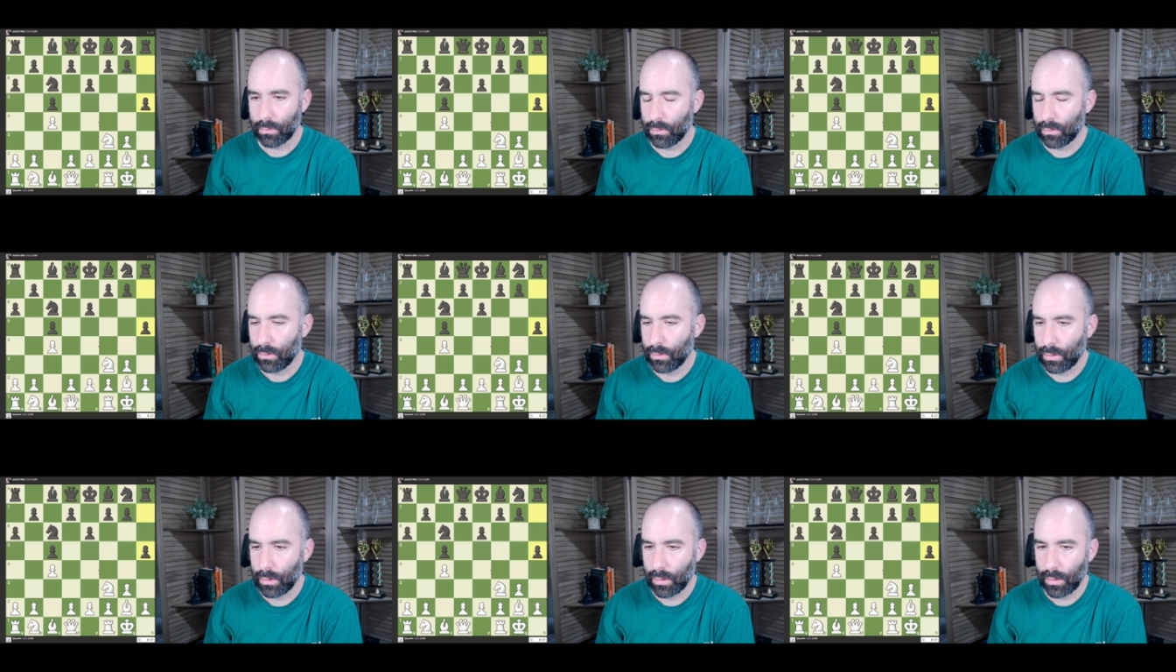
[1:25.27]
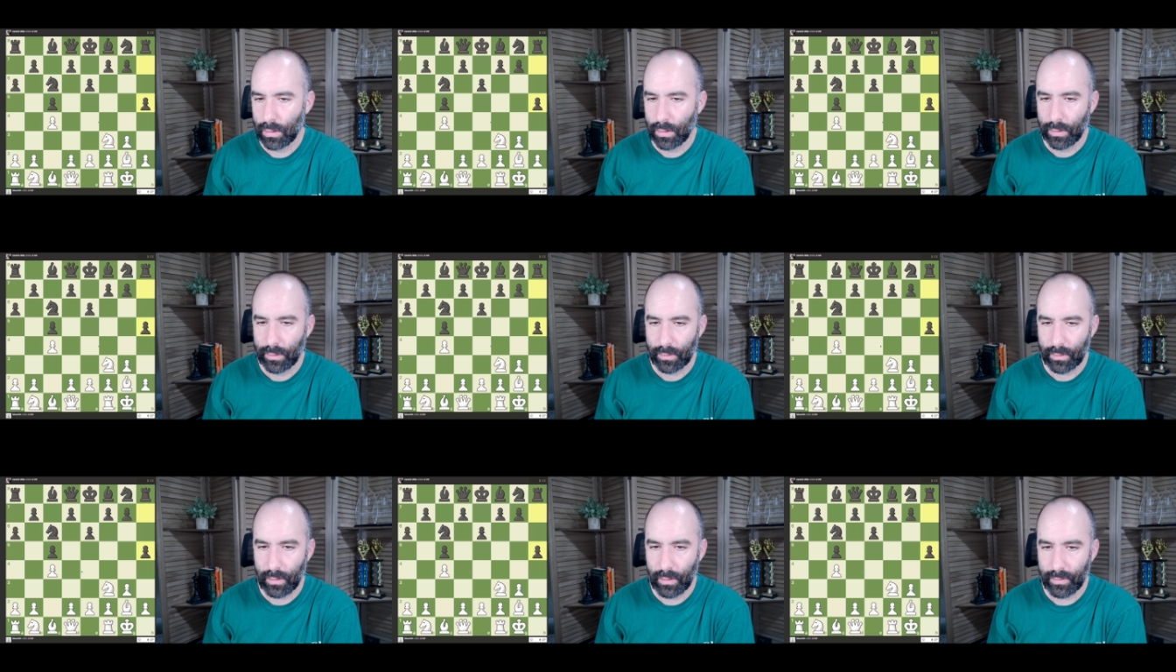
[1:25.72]

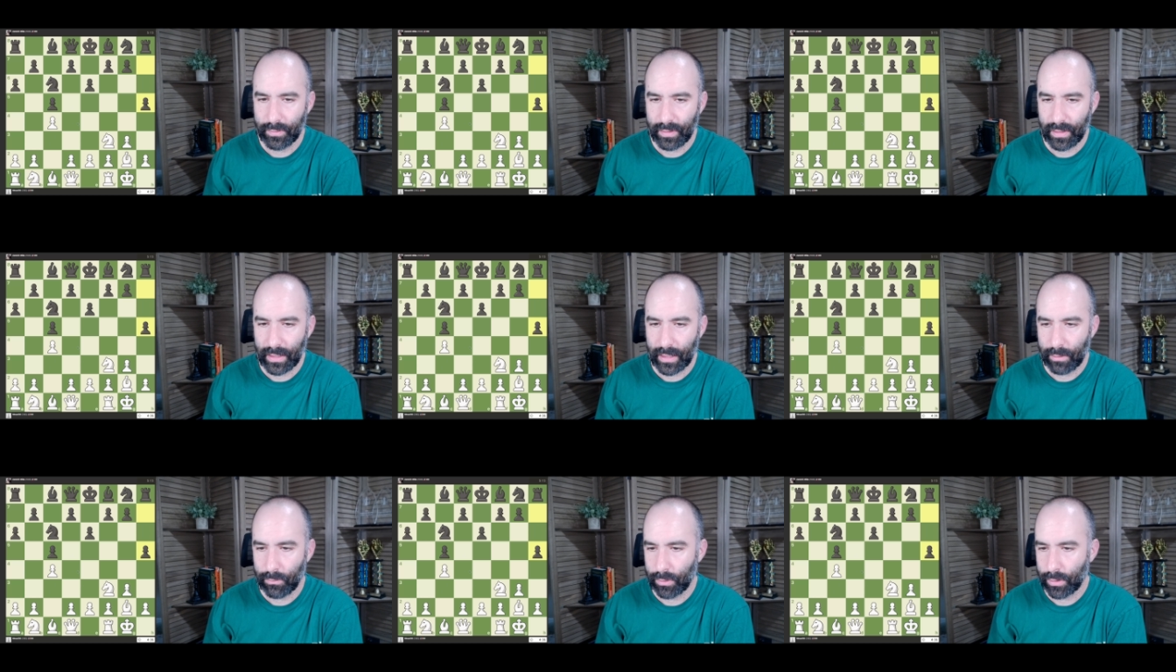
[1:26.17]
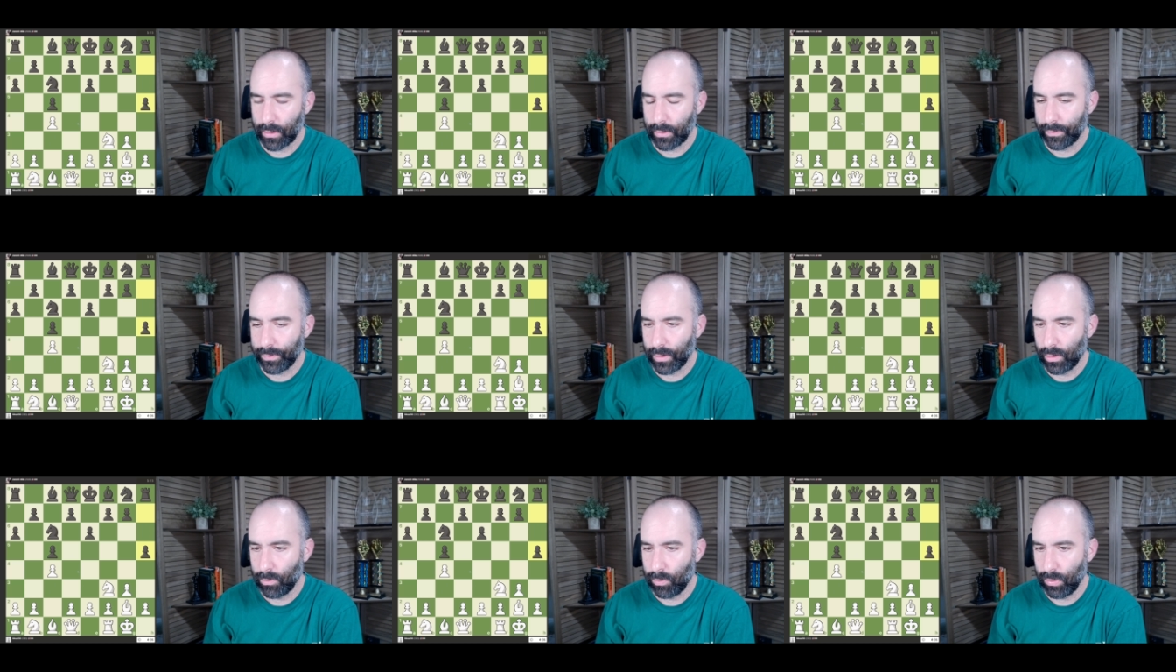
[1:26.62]
I was going to say, I wonder
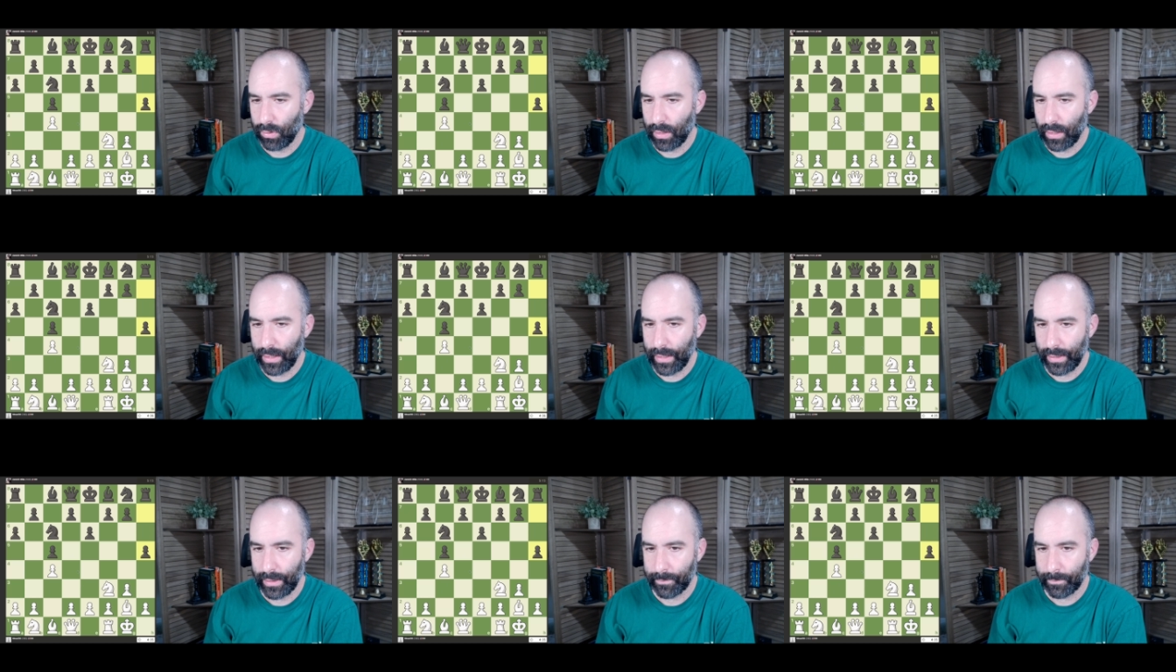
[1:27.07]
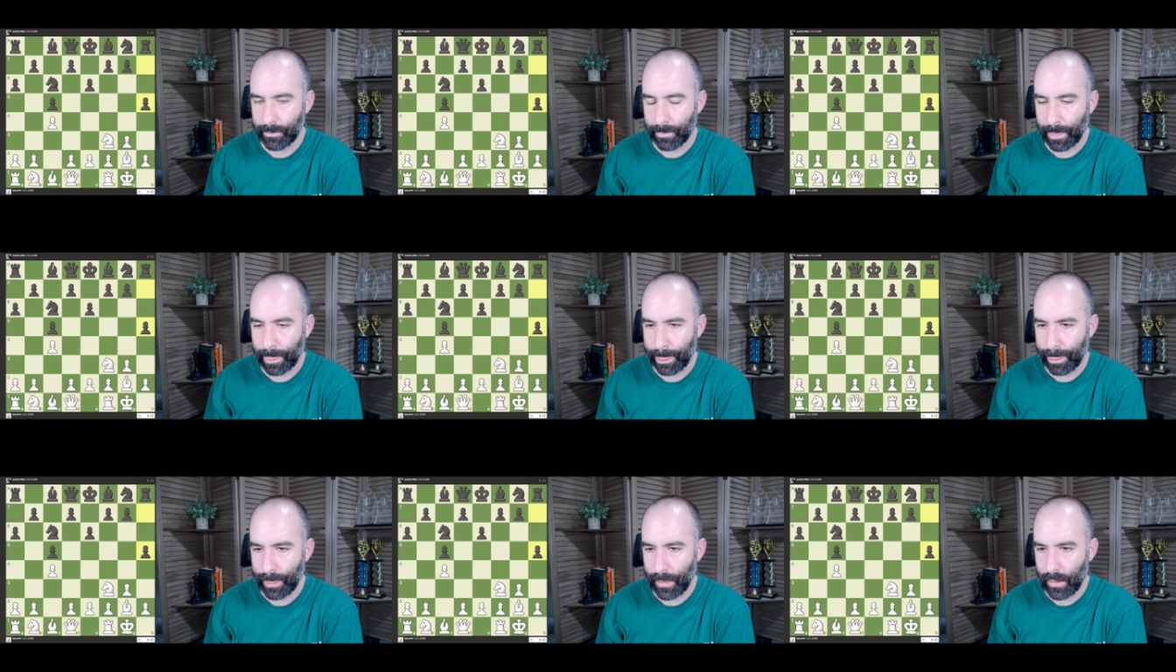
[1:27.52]
if they'll play
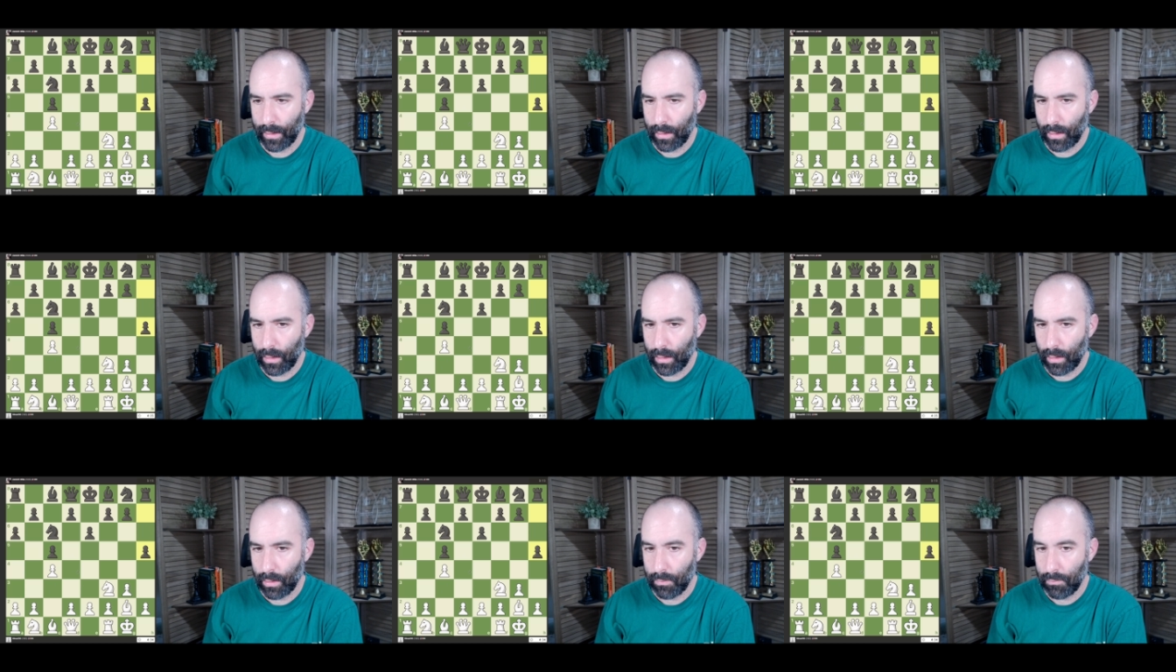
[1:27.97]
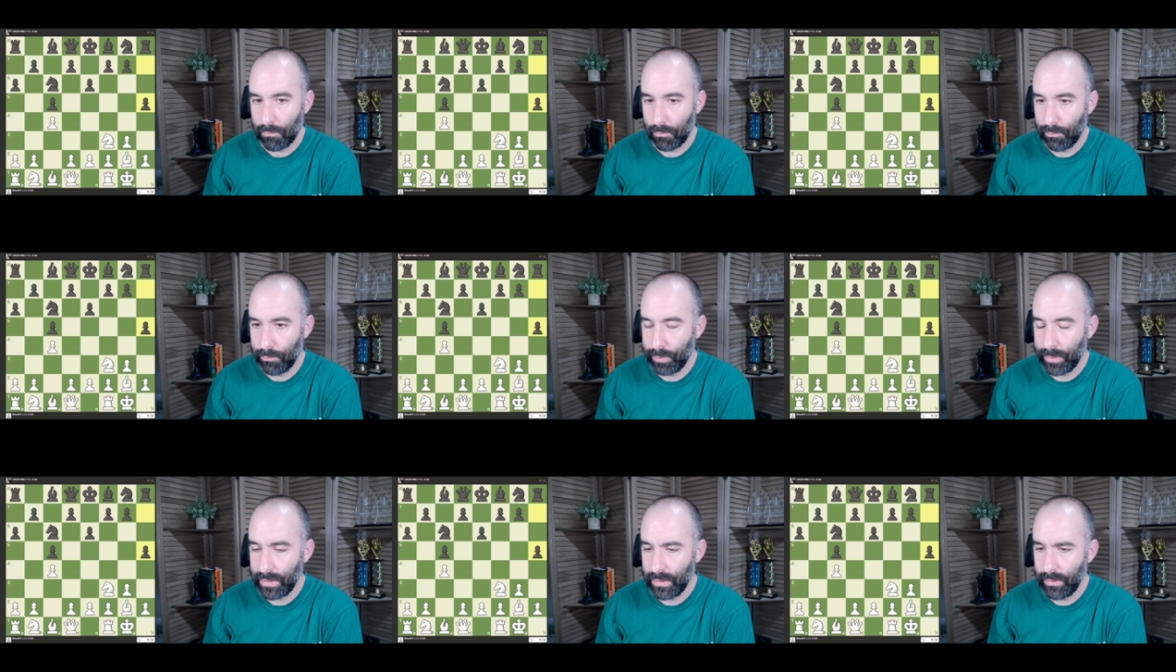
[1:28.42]

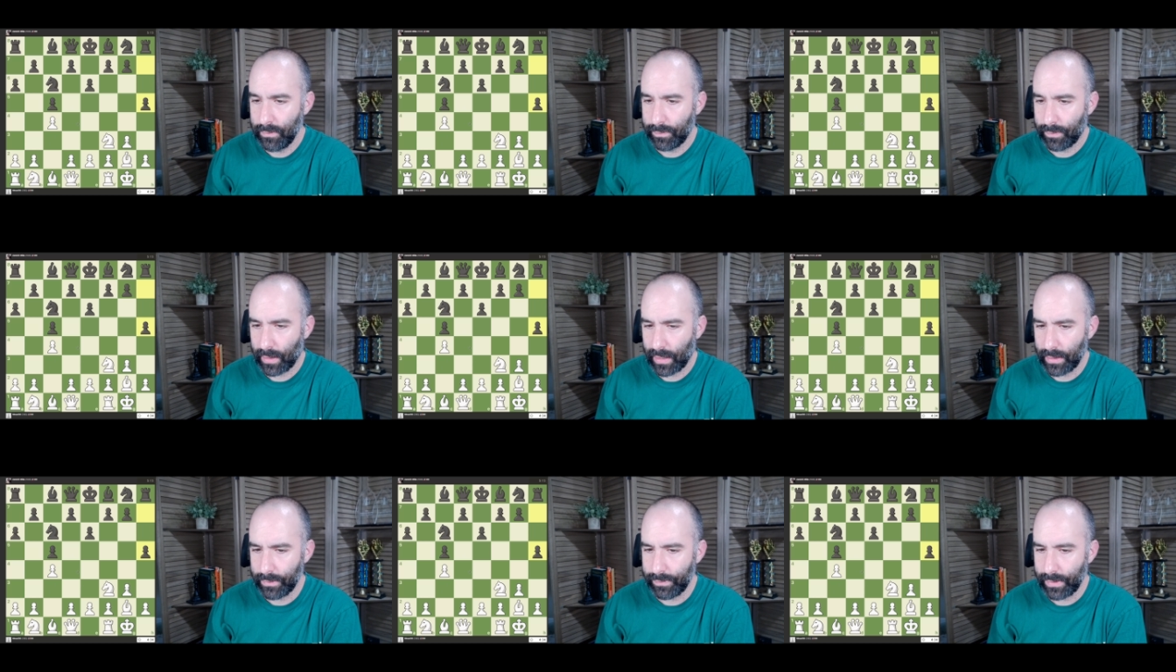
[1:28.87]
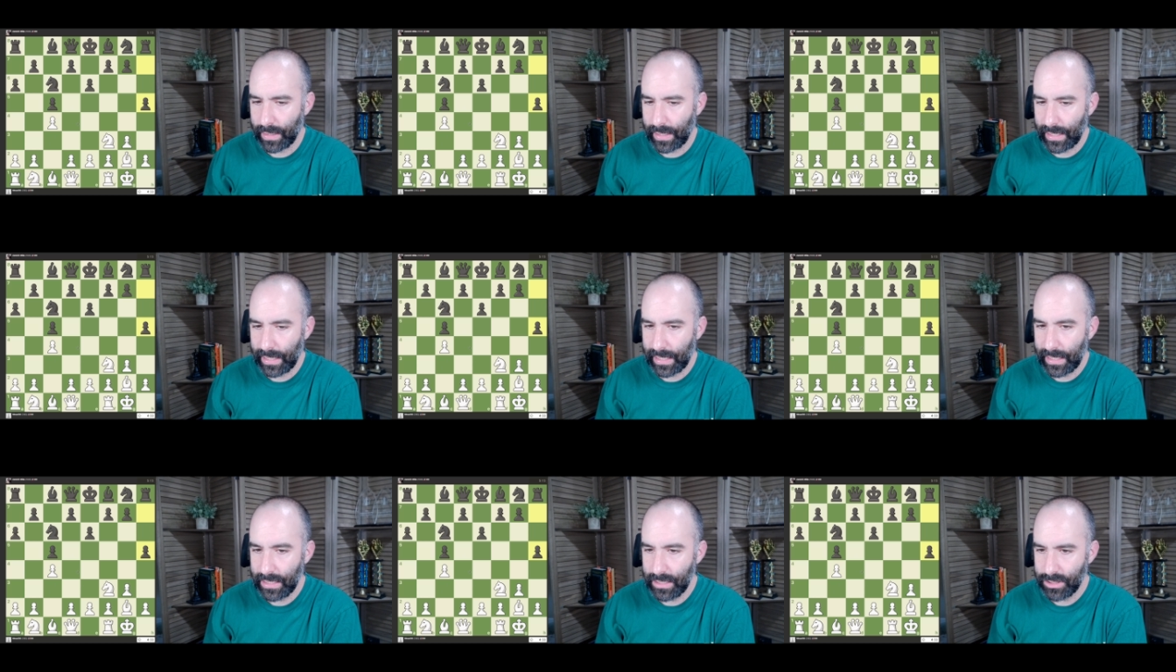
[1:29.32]
b5,
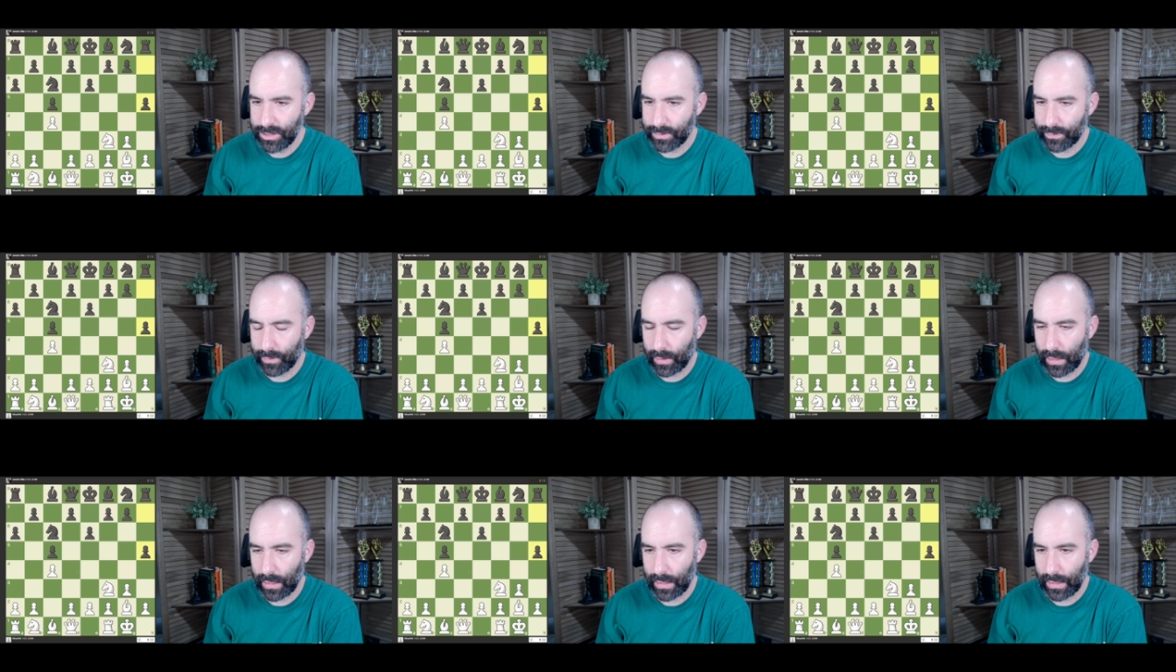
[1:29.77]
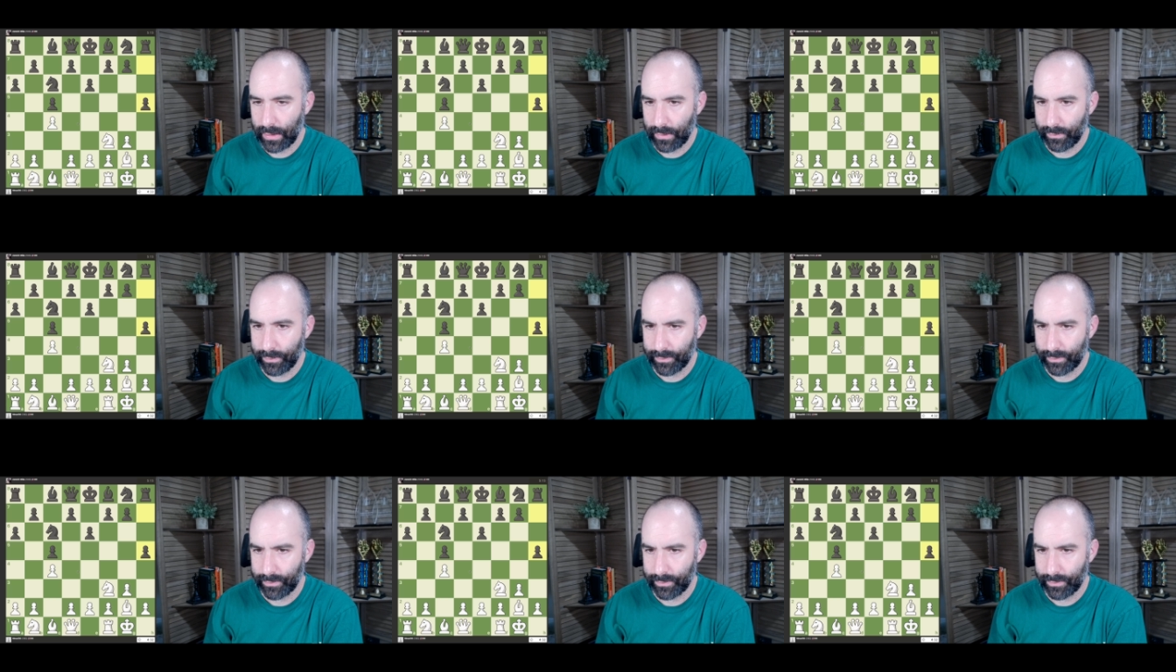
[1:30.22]
h5.